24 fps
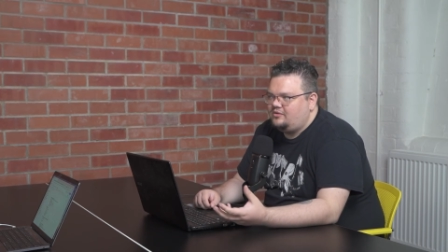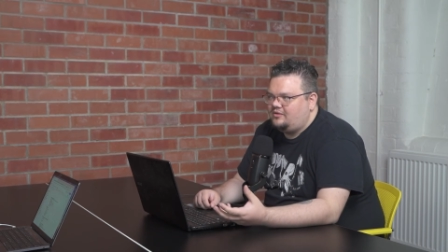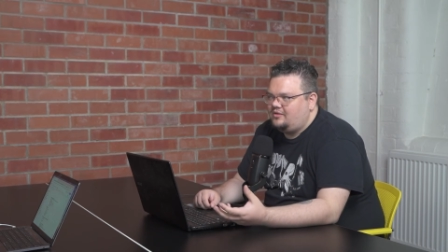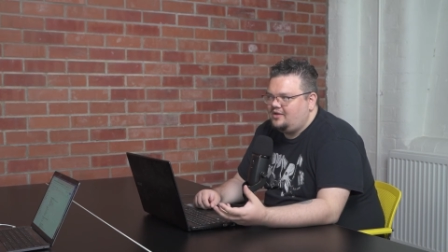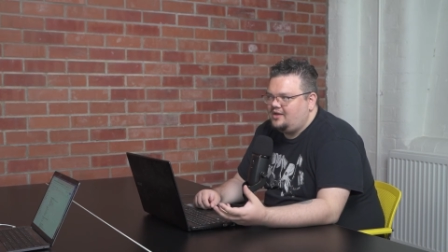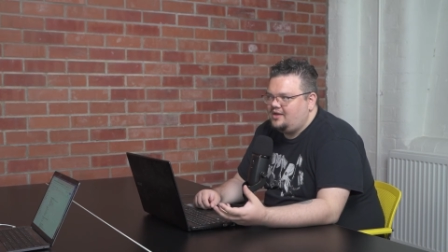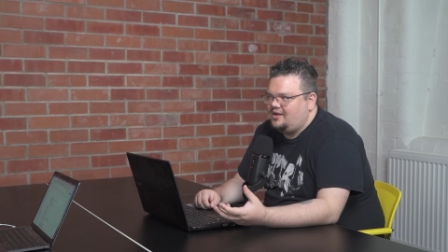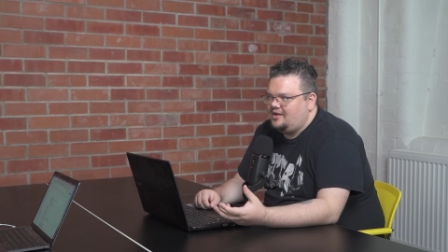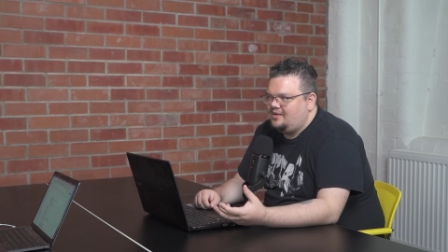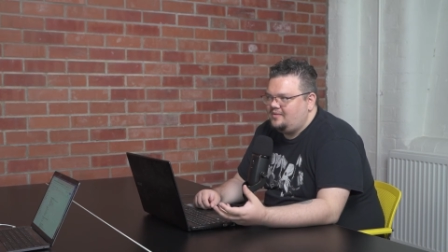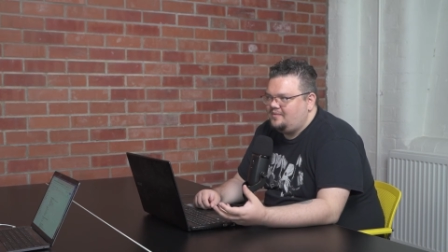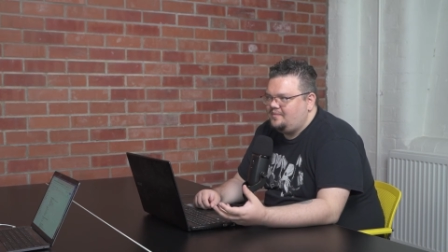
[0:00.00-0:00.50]
to
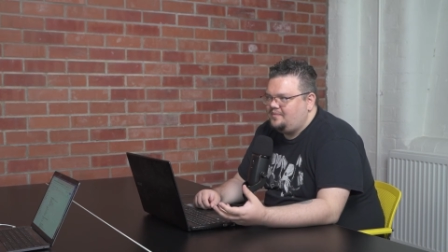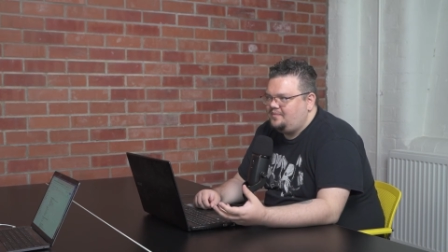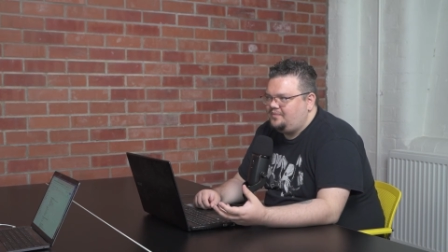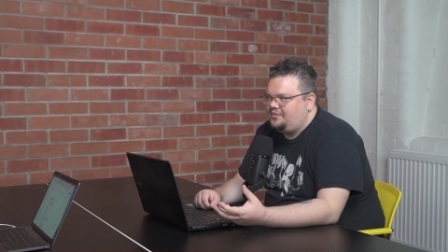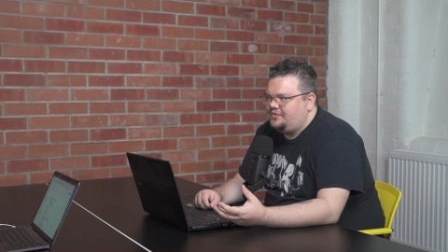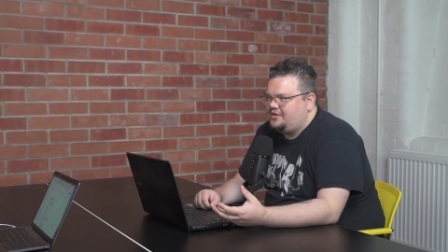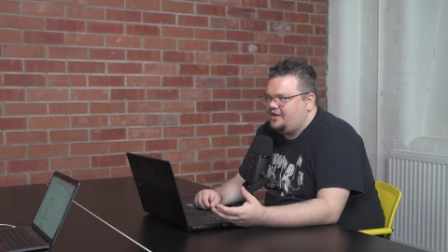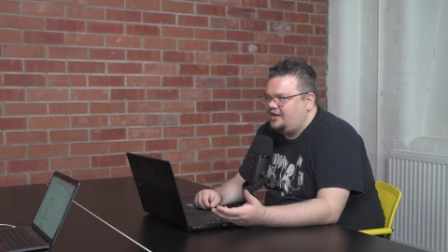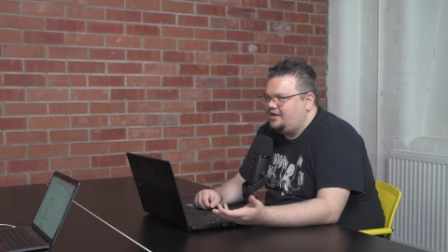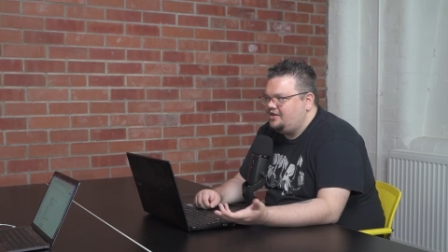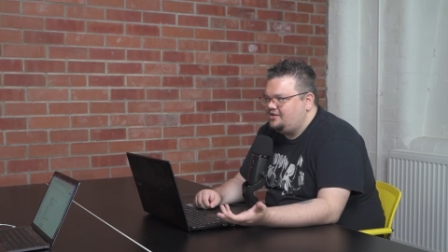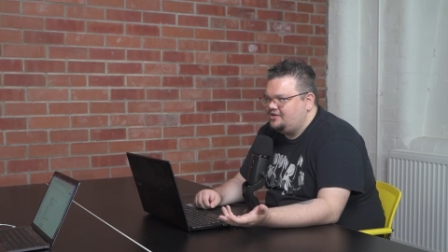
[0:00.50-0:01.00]
get.
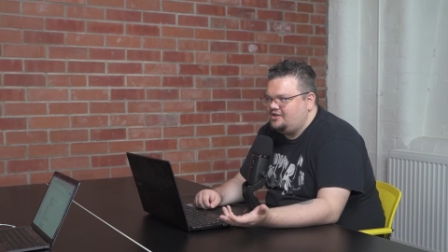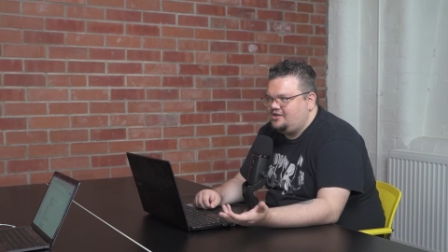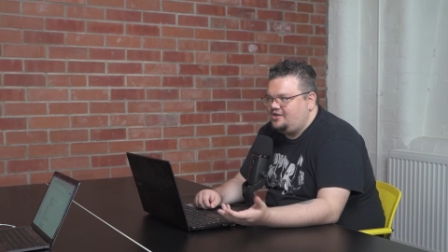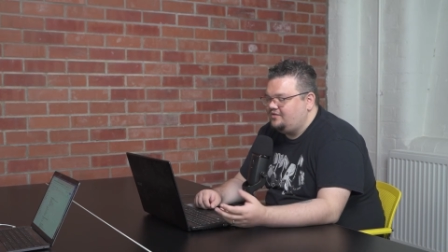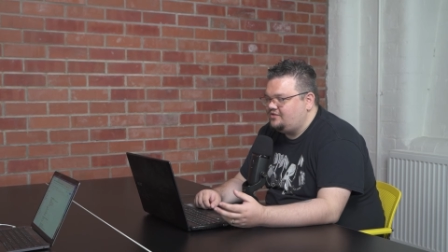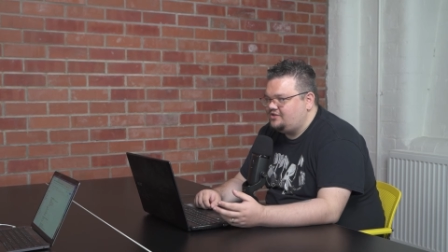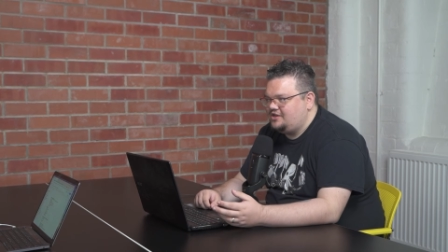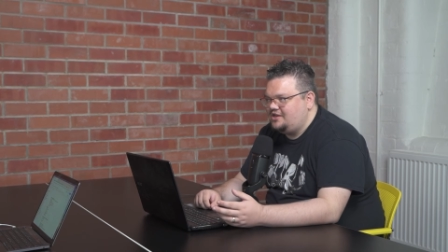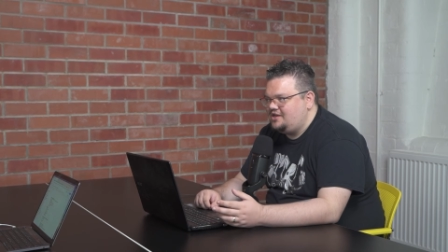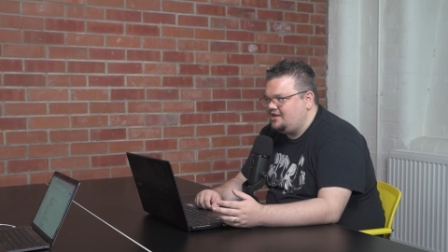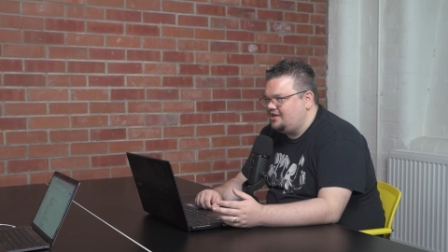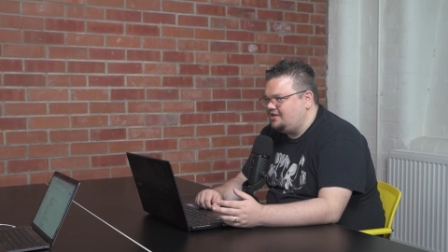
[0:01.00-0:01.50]
Mm-hmm. And you've
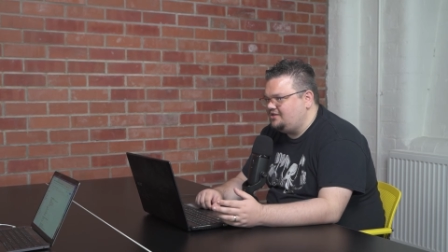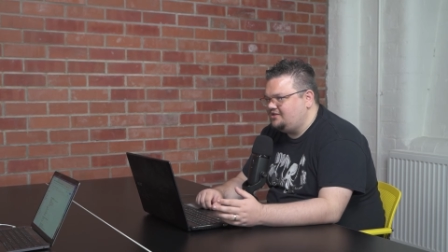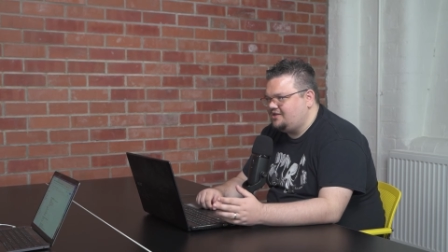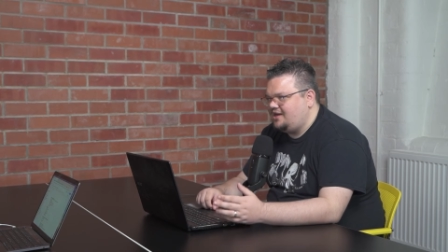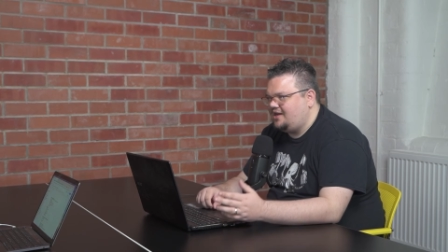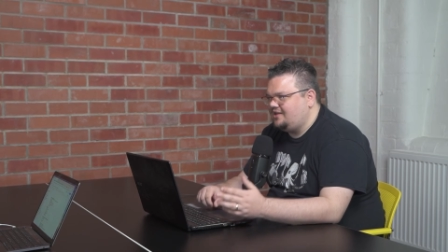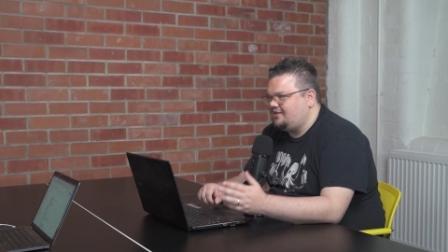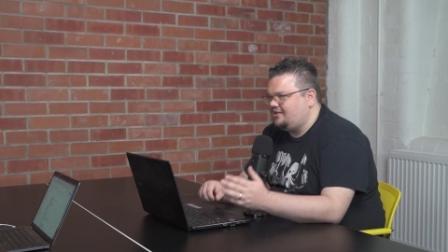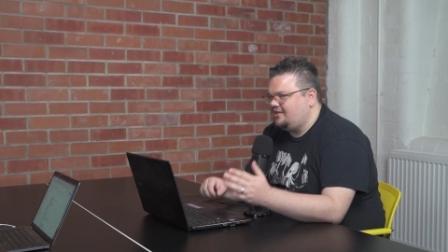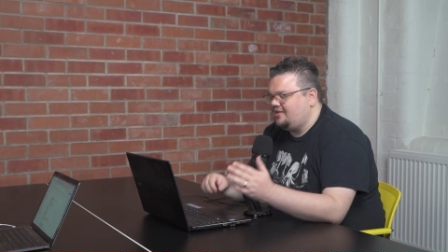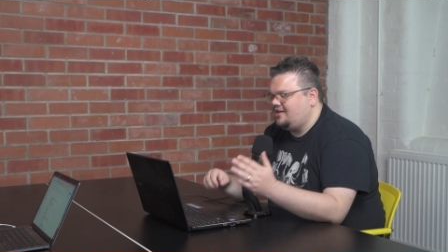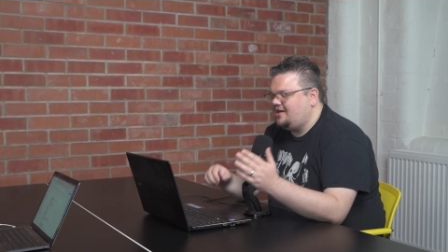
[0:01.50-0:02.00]
said
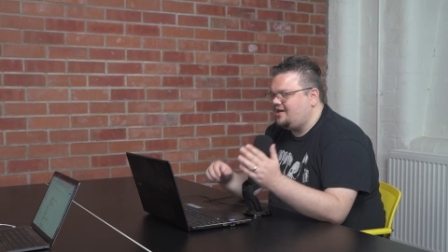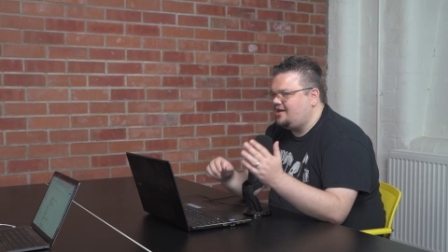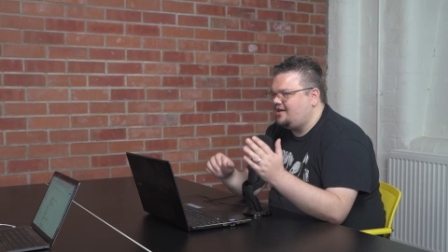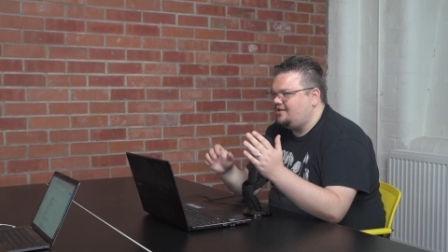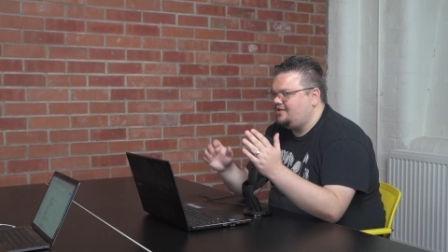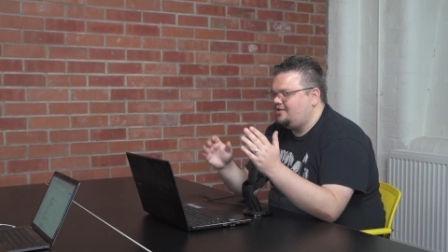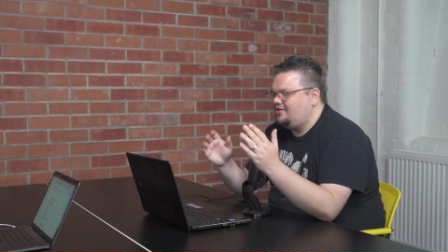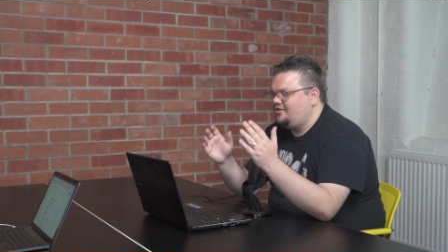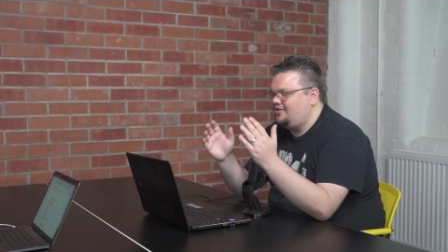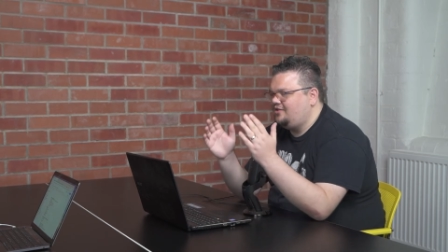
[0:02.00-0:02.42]
exactly that.